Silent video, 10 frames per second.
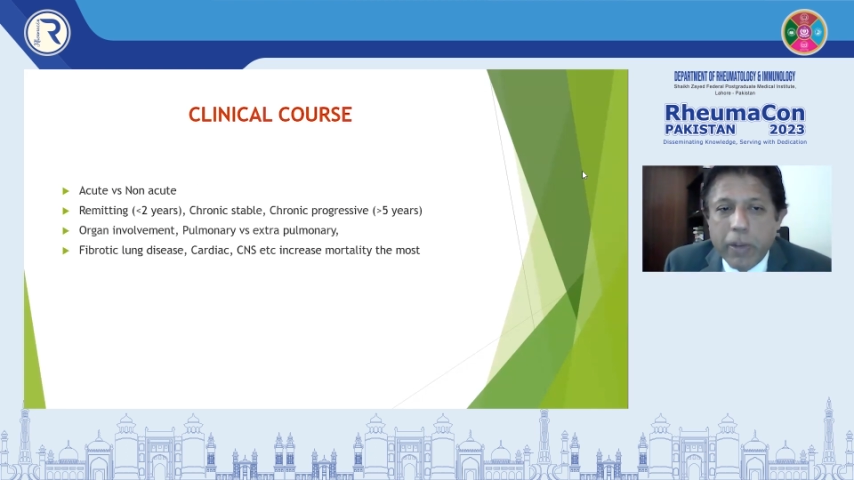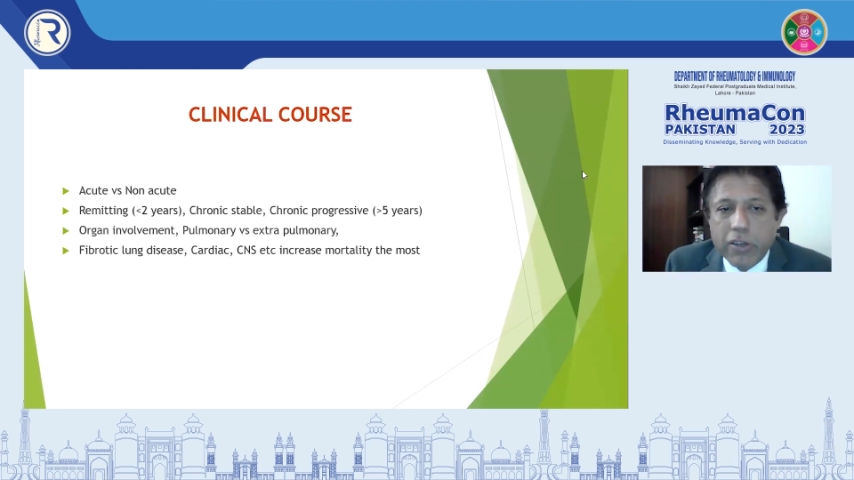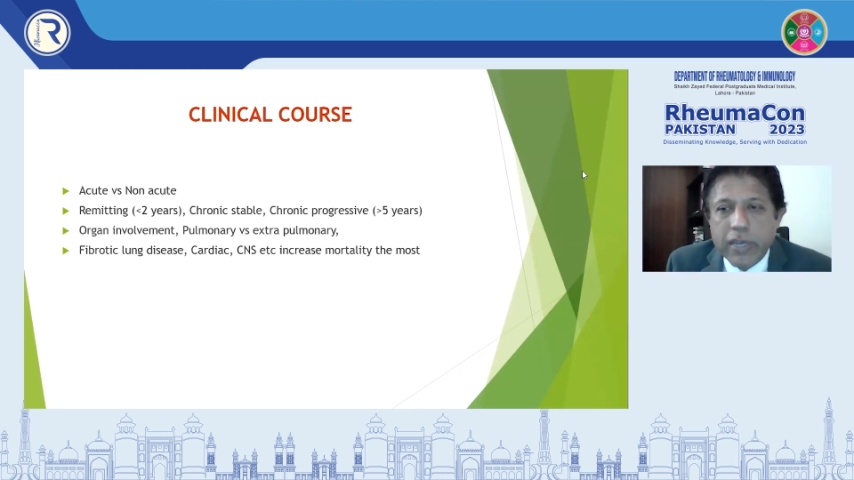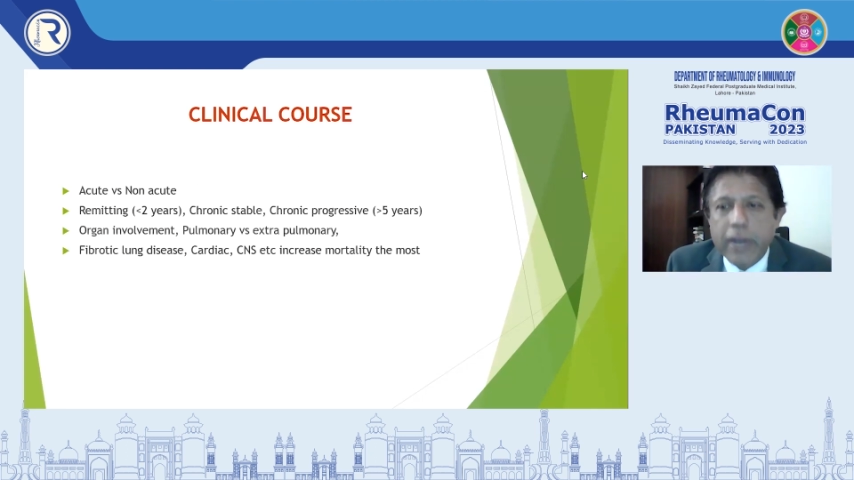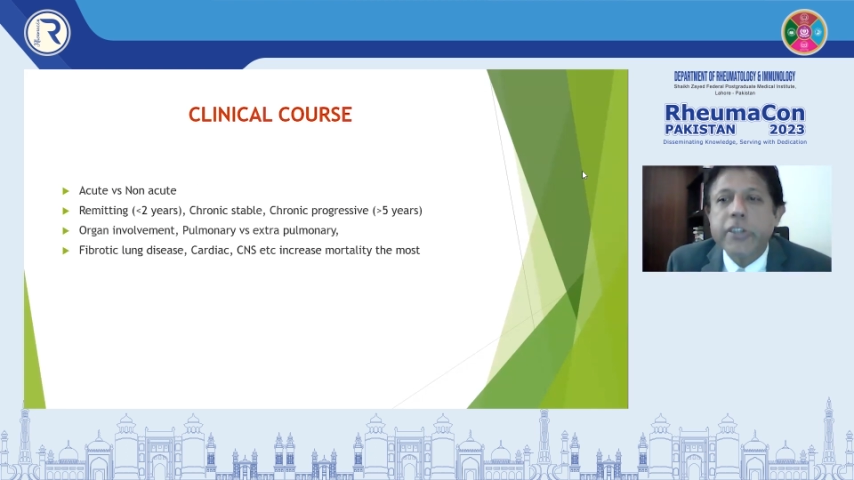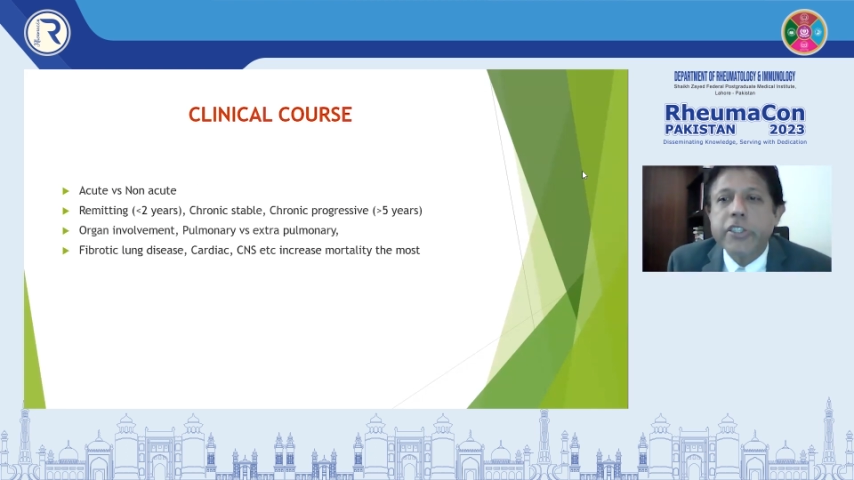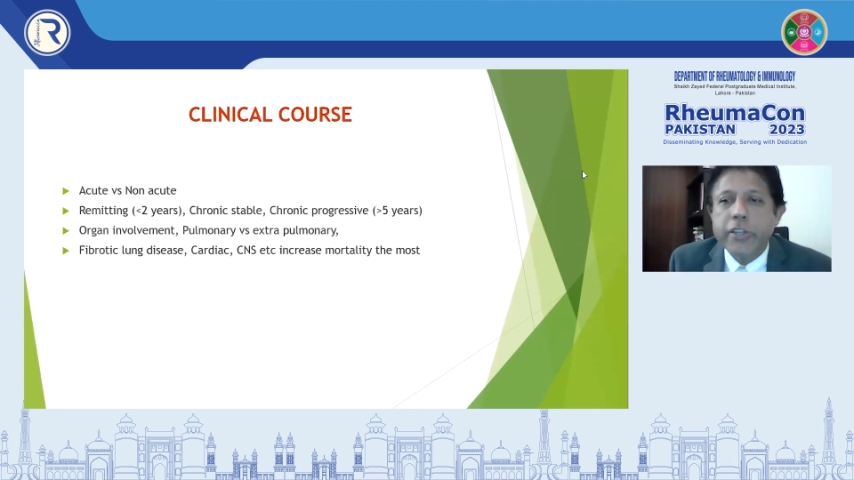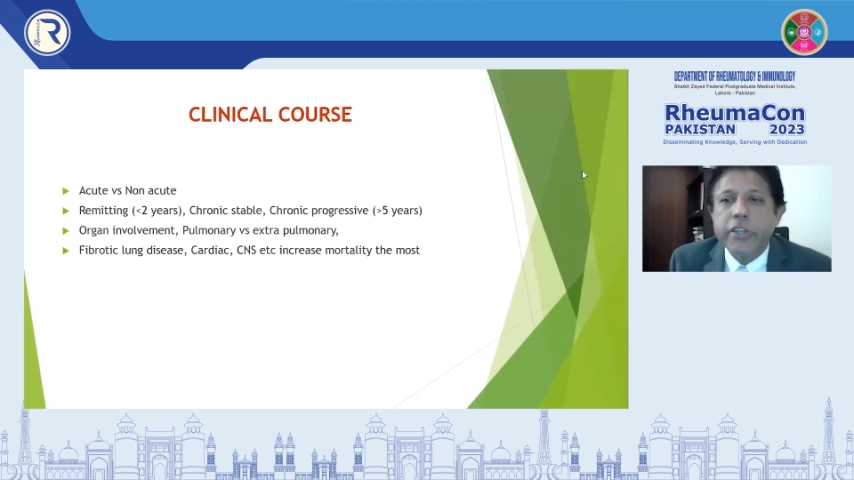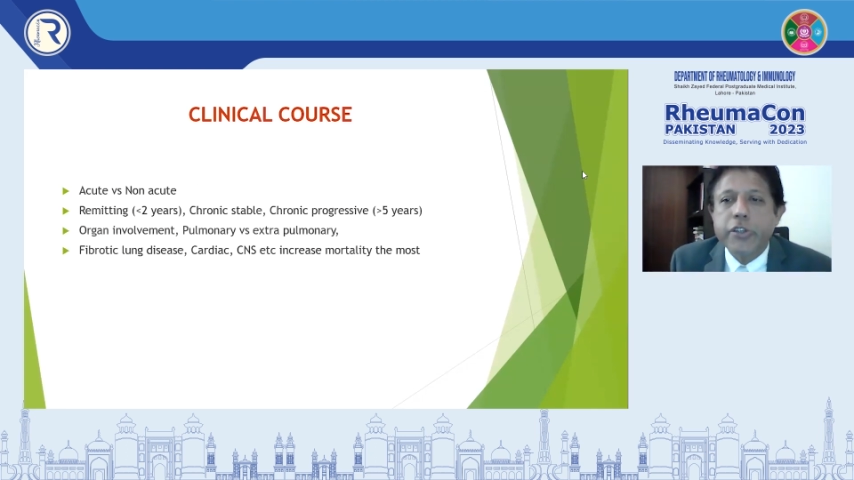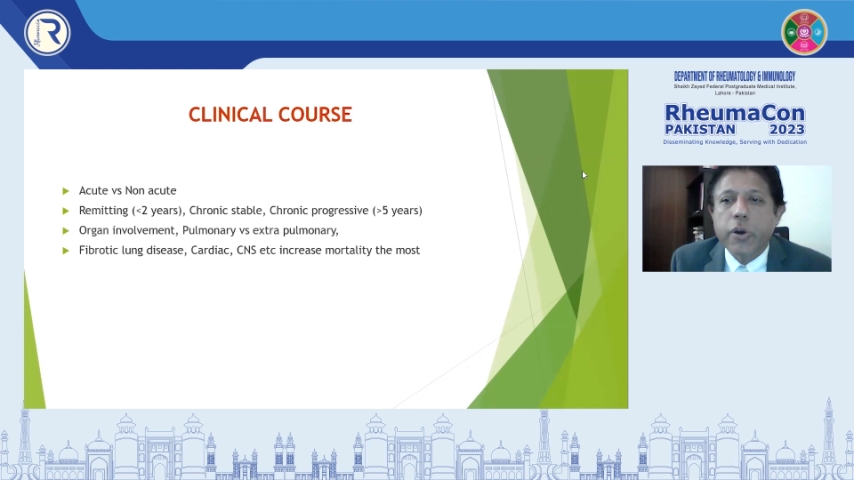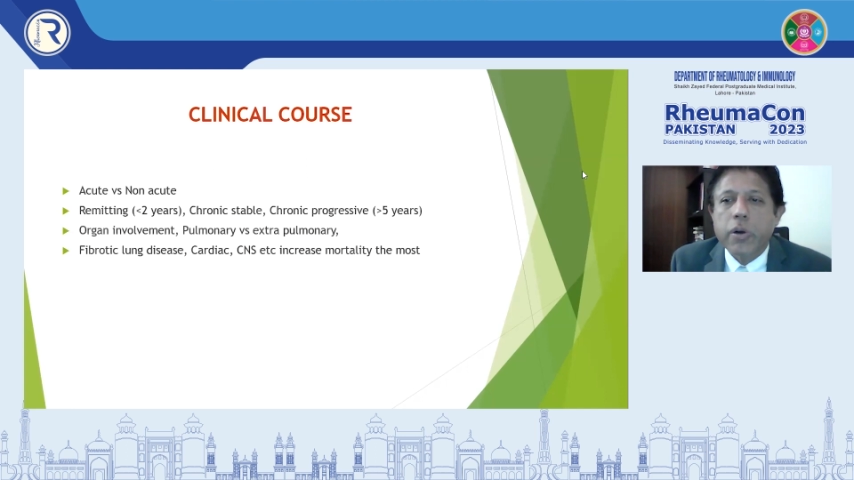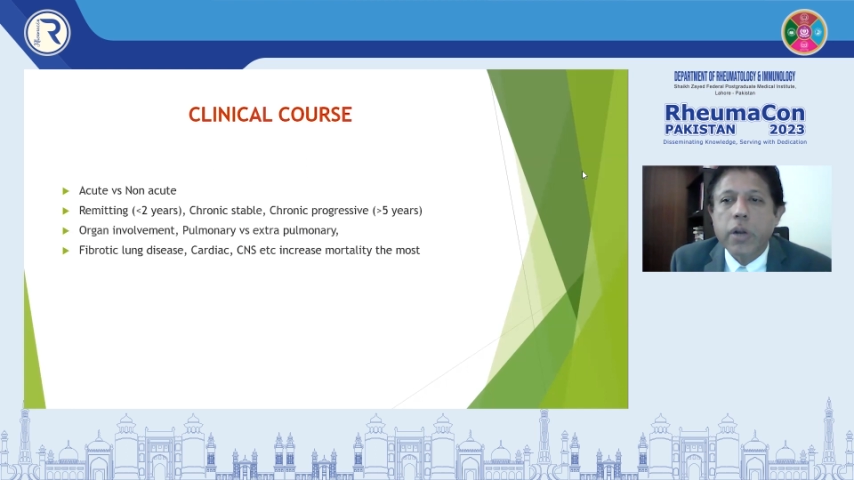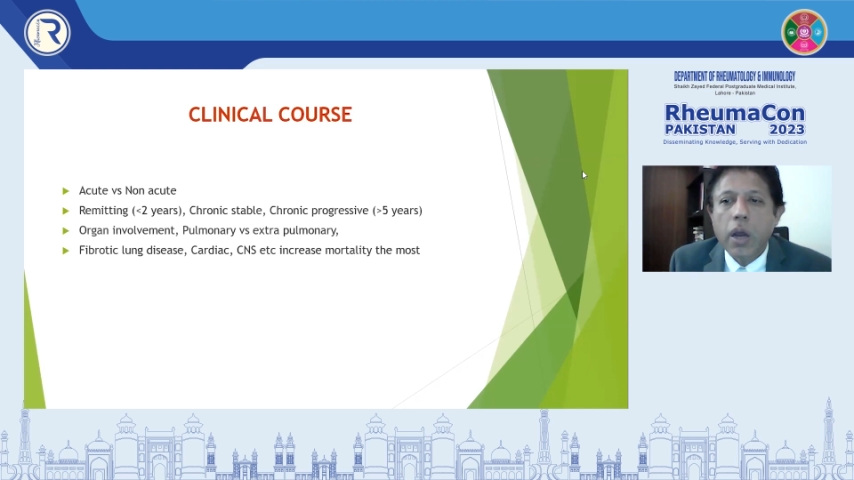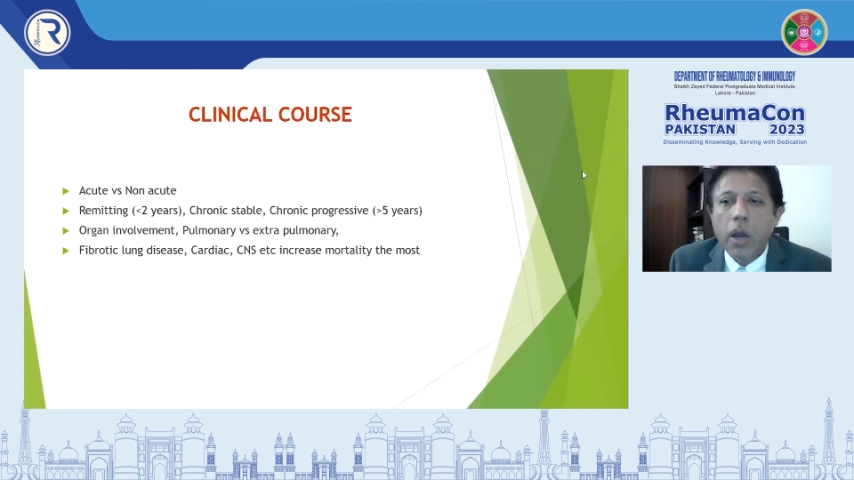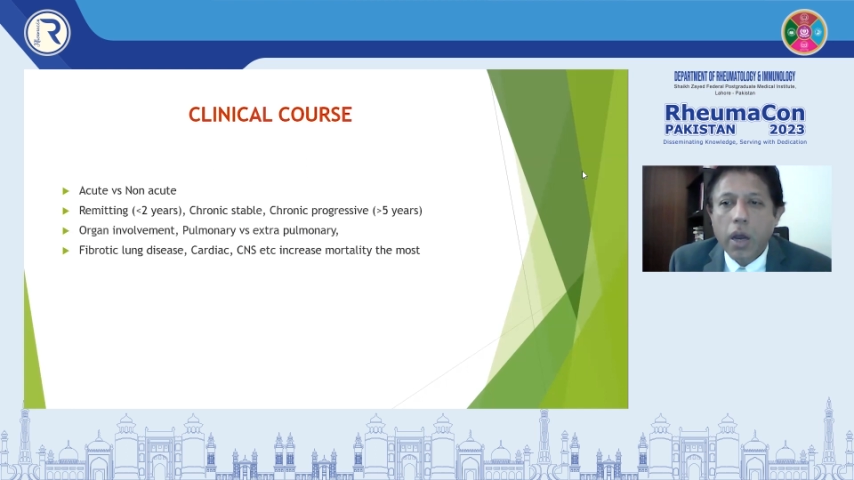because then it changes your